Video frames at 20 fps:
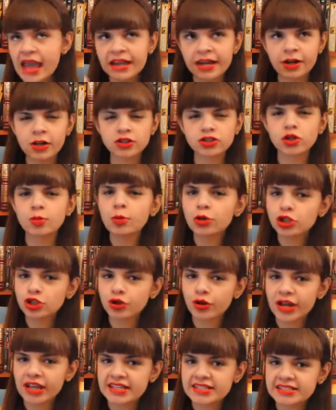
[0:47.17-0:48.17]
And it also
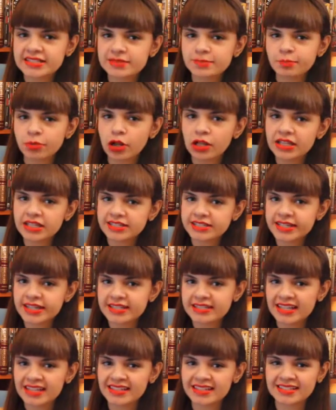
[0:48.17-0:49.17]
portrays
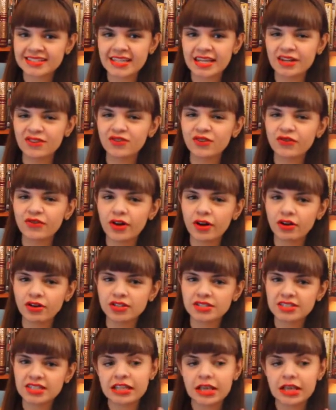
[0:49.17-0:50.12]
politics and the state of affairs